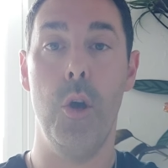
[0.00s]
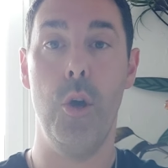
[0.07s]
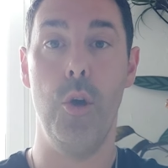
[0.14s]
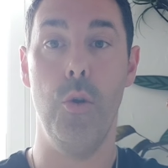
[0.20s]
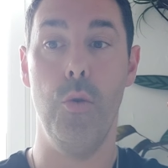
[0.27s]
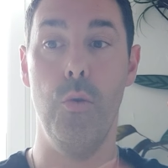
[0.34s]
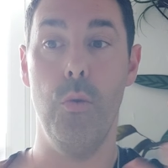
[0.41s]

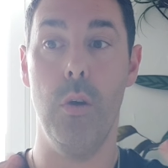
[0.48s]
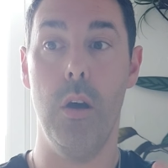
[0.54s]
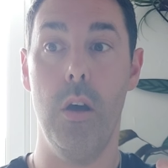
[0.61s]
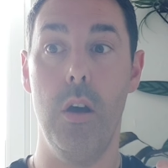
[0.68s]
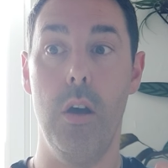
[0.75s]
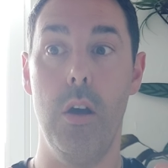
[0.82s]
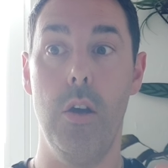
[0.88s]
who
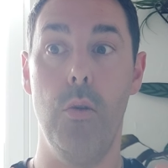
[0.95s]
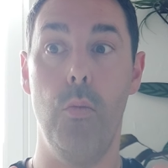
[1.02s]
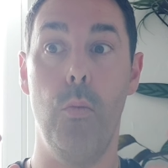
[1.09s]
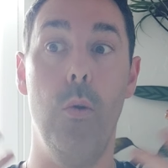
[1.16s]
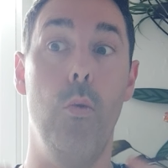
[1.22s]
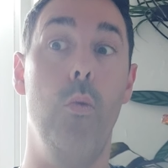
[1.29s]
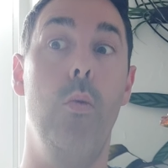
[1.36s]

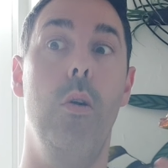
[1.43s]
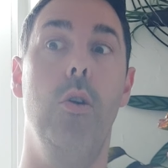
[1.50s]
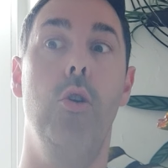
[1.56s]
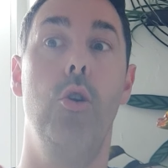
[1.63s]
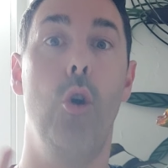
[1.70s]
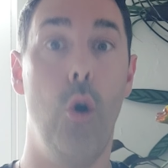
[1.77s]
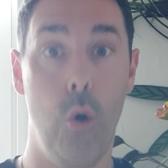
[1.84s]
will
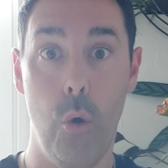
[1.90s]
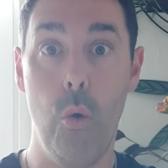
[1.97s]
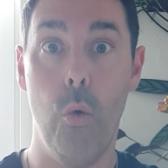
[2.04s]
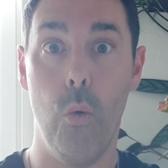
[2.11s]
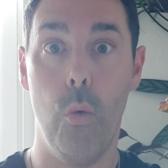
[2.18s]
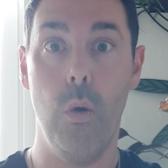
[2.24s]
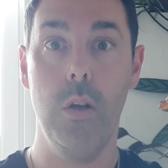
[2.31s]

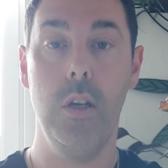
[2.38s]
call,